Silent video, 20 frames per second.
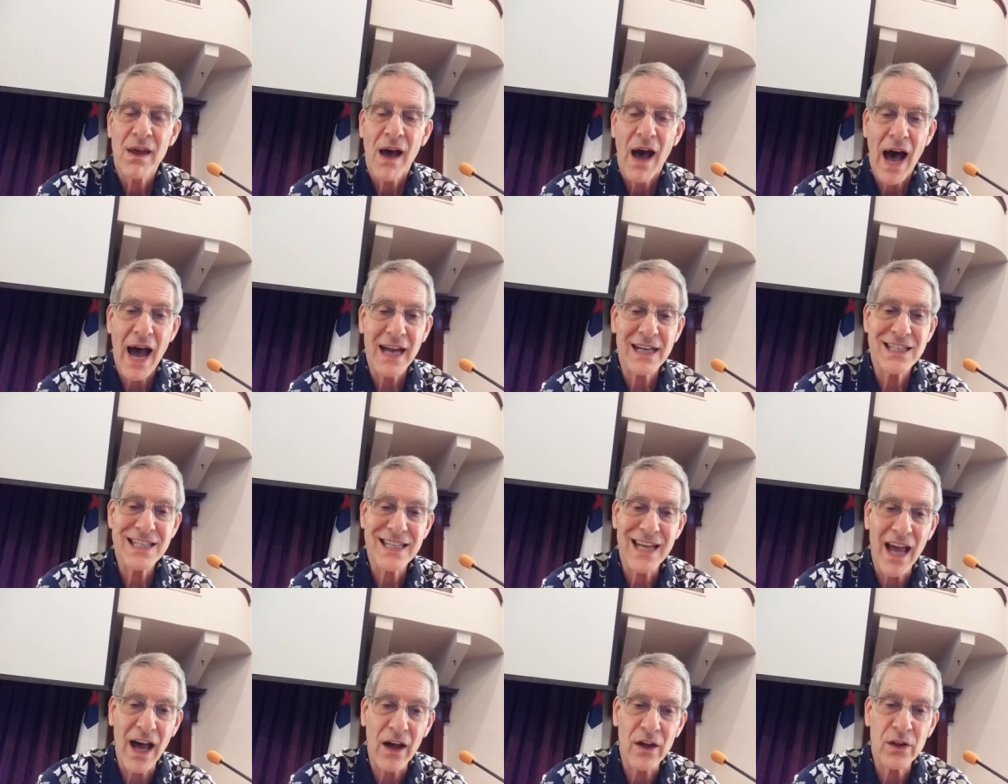I
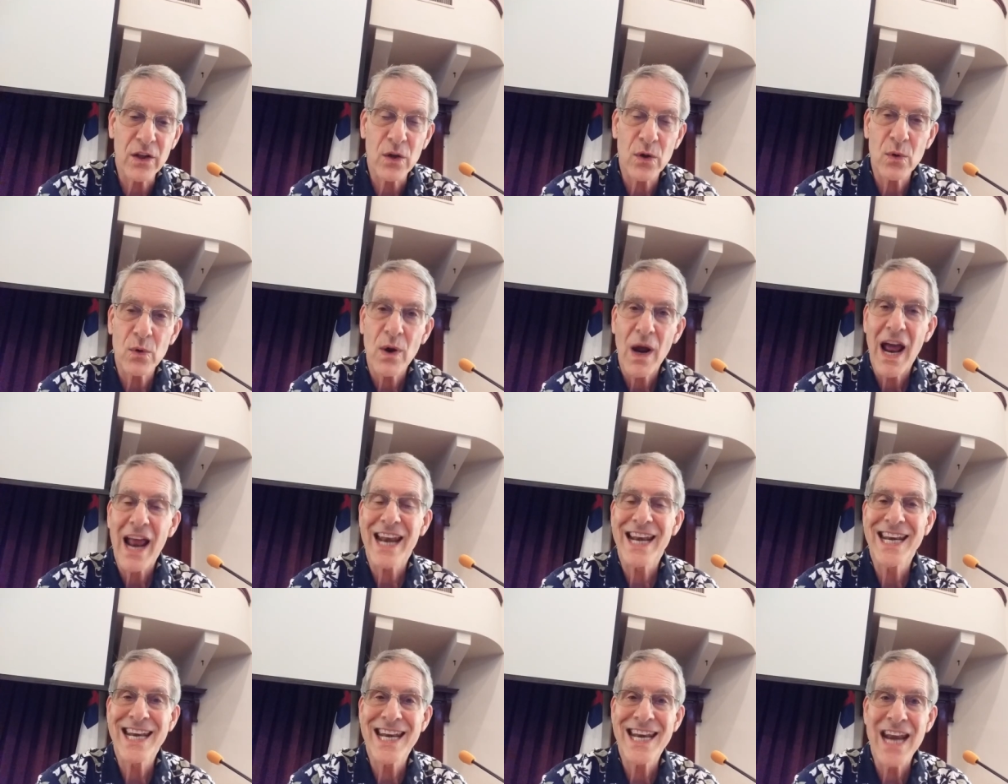tell you,
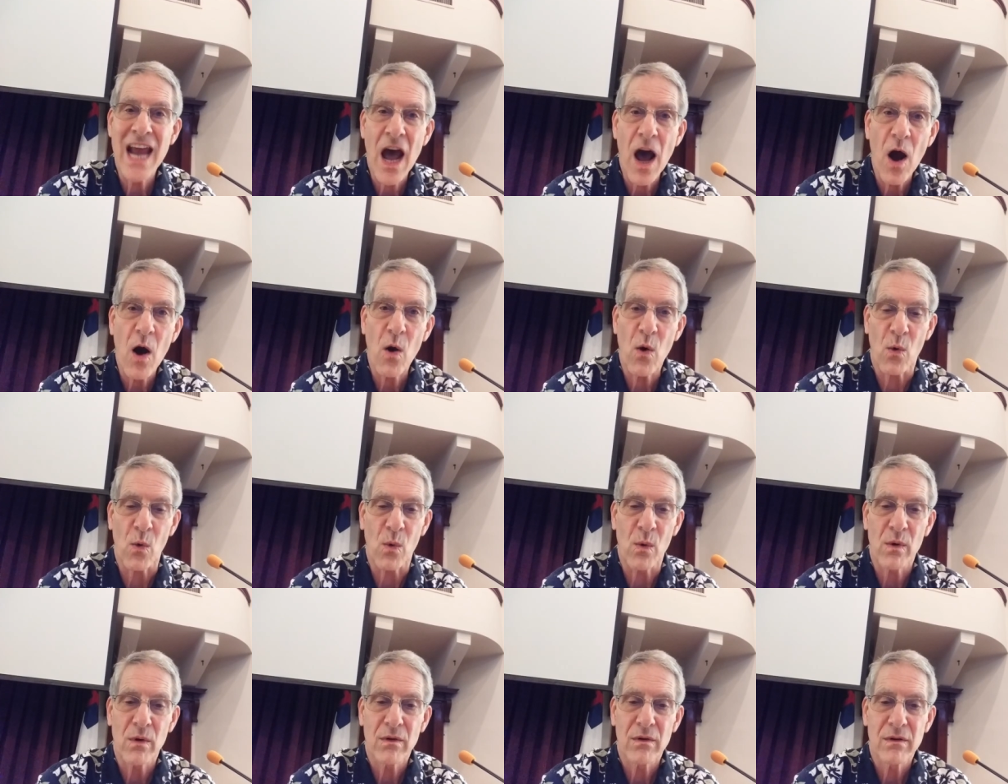
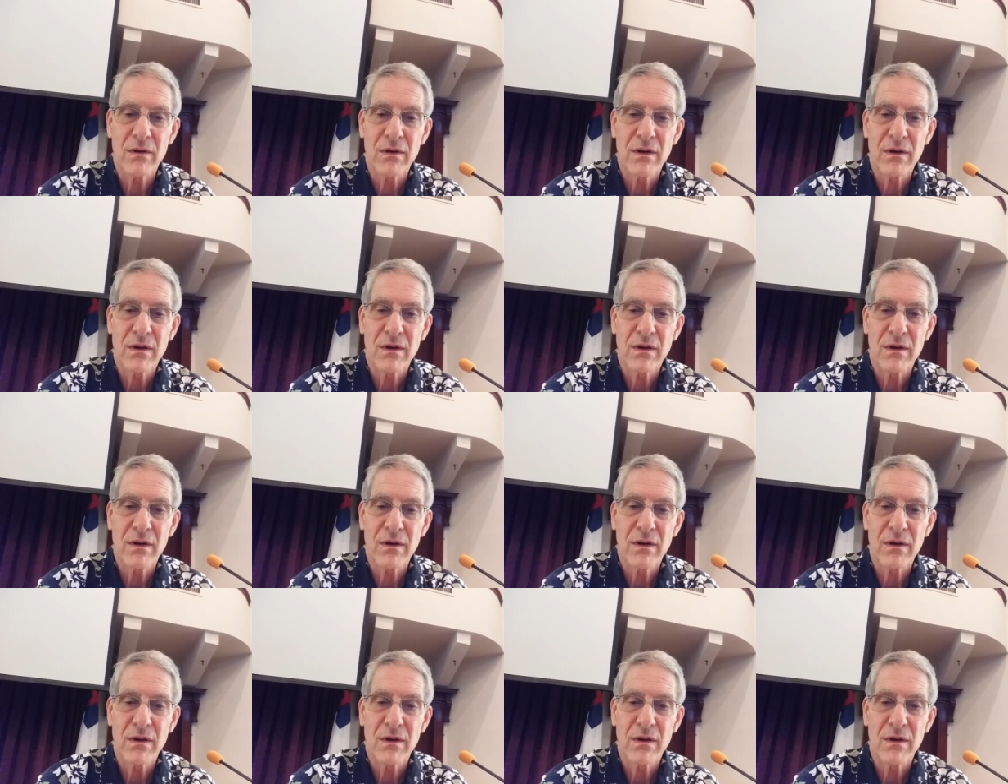no.